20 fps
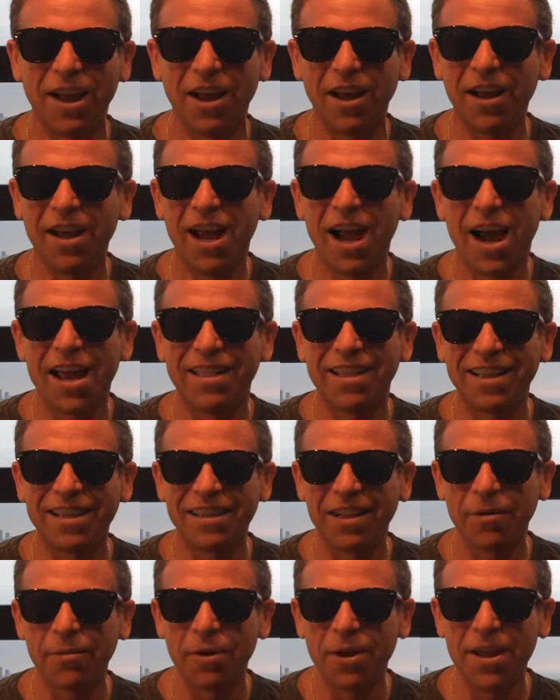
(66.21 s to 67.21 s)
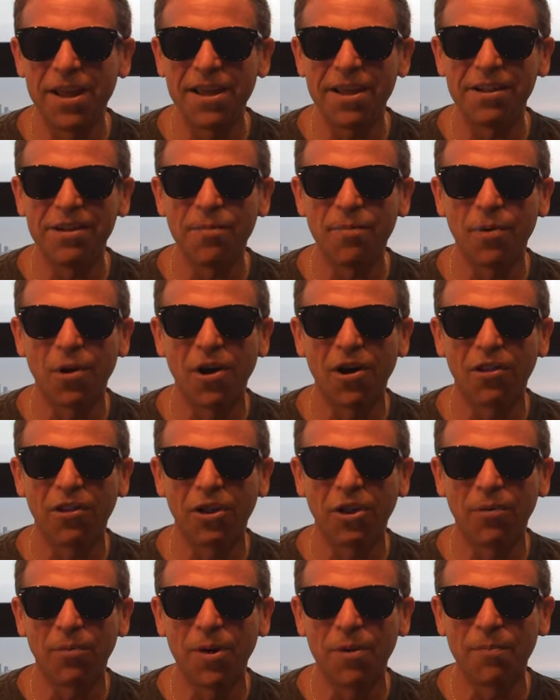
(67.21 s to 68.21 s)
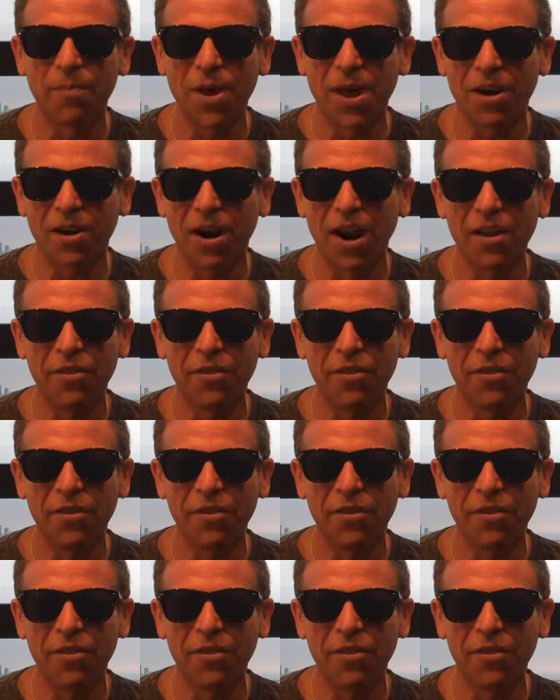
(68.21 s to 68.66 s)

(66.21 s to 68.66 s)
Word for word: Uh, I think they are hitting the ball a little bit better.